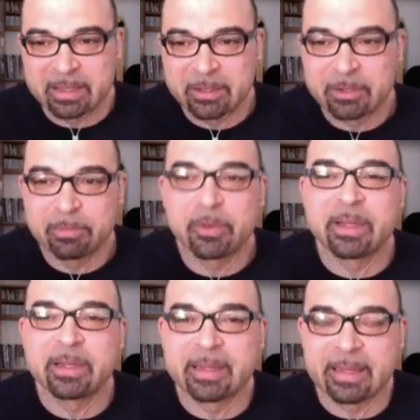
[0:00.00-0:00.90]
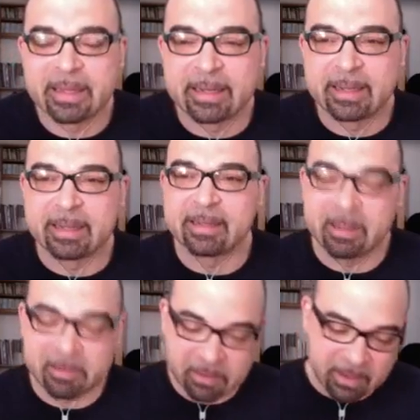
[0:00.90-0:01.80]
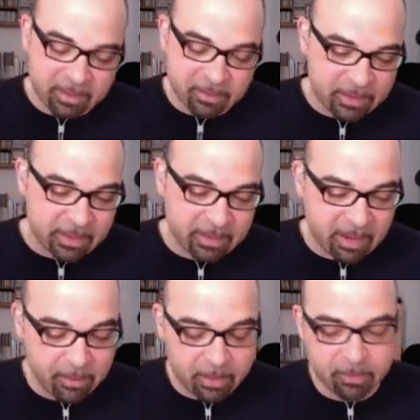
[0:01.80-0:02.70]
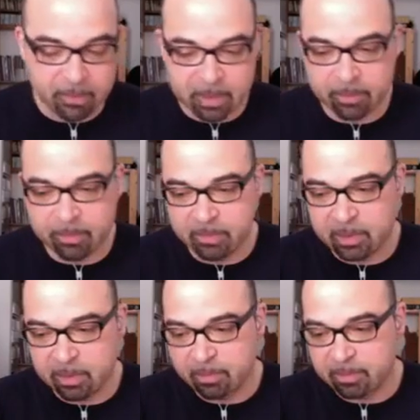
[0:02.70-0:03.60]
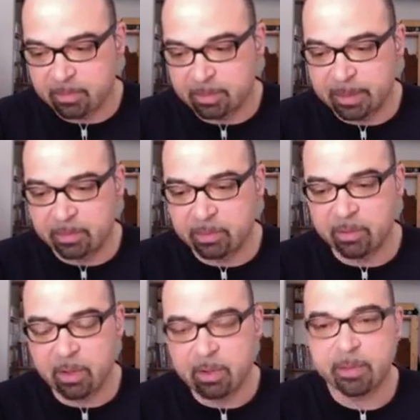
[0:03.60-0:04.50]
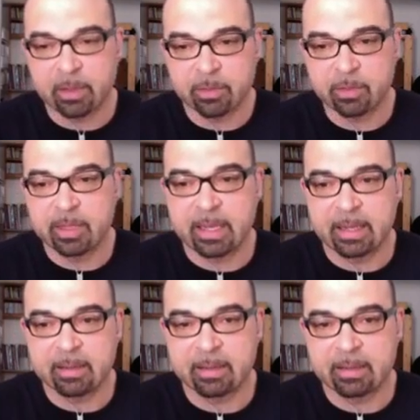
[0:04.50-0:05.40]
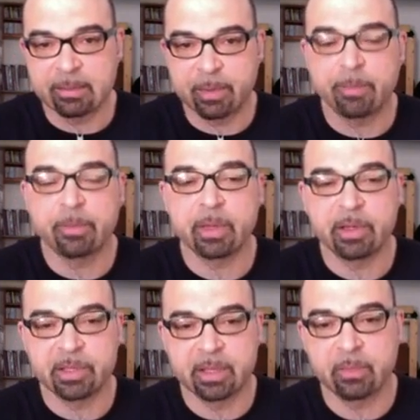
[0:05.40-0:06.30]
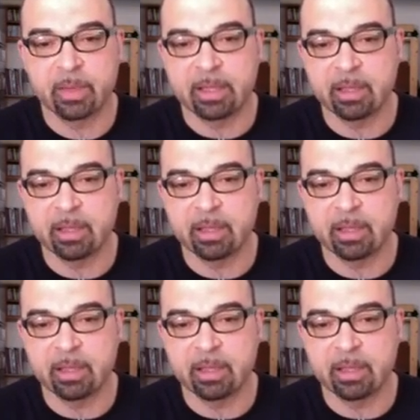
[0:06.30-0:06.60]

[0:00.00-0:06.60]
good point, and that's the kind of the topic of what I'm about to talk about today, the preparation that went